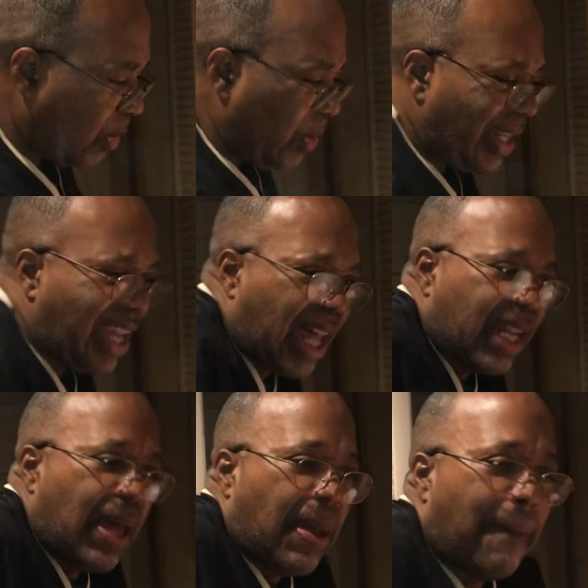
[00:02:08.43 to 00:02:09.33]
it really kind of
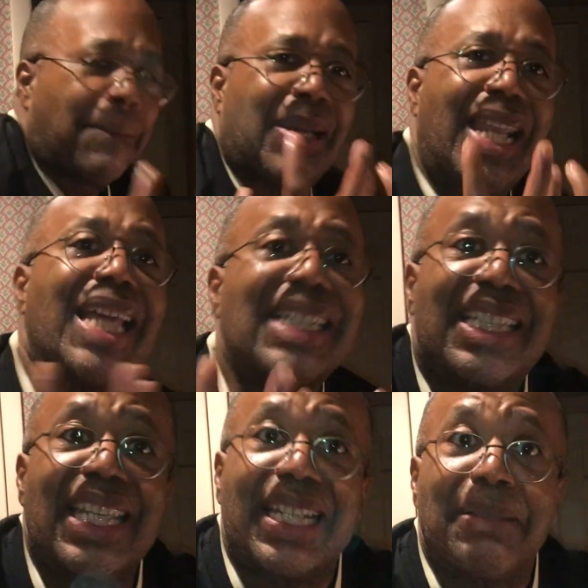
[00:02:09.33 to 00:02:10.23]

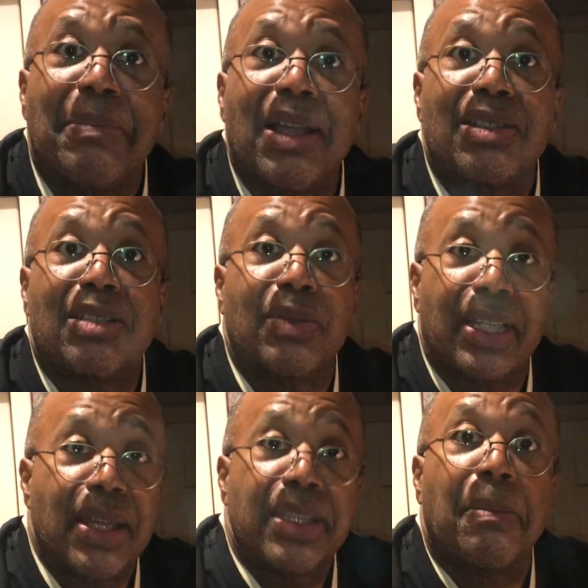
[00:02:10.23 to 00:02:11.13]
blends in and melts with the